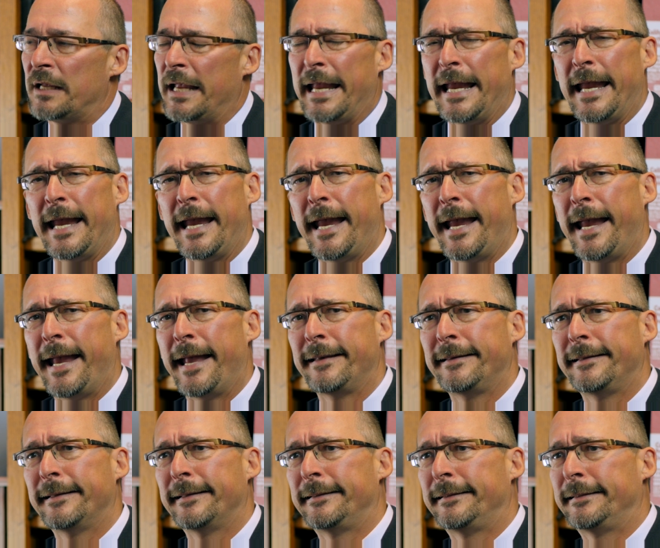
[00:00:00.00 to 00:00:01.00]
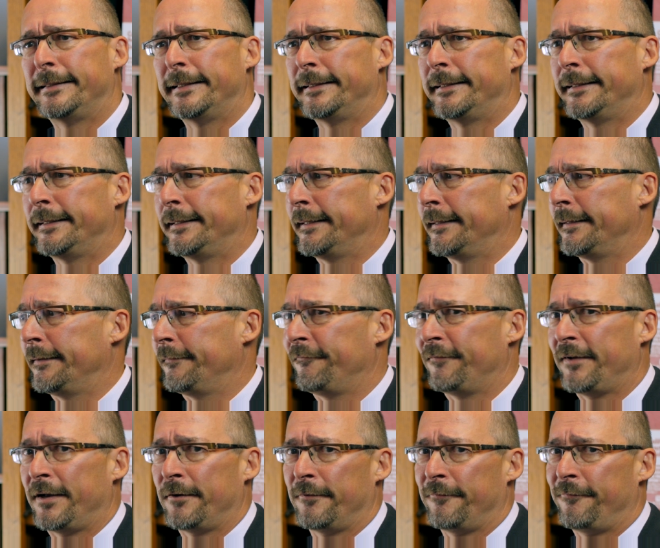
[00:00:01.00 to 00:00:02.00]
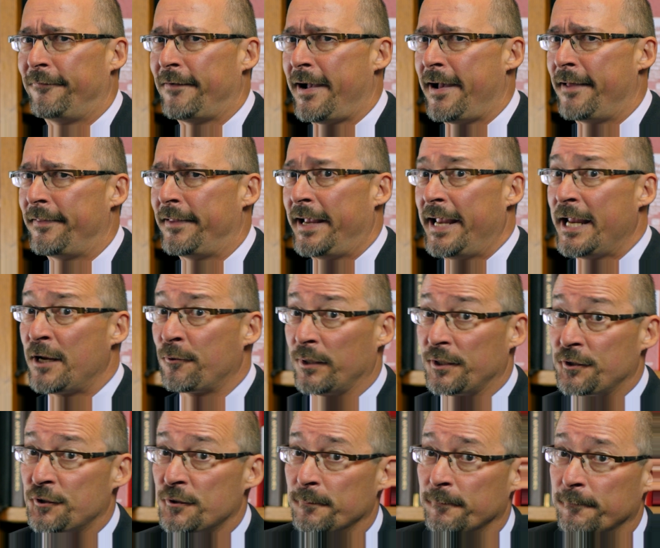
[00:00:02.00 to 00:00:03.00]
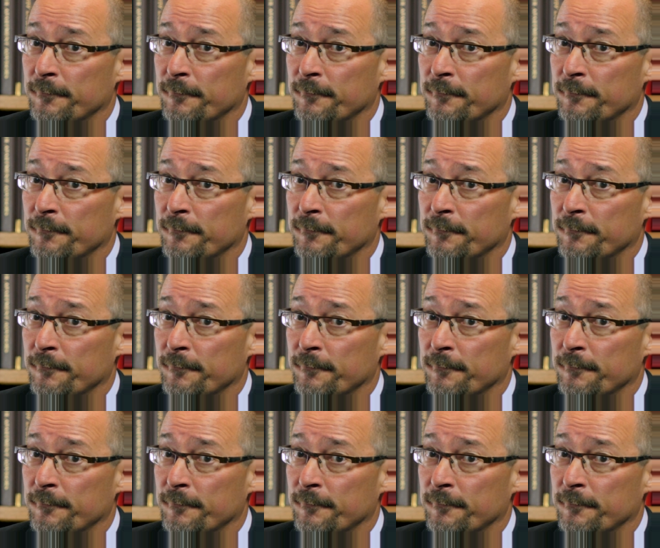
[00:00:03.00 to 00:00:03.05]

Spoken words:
and you didn't verify the acreage.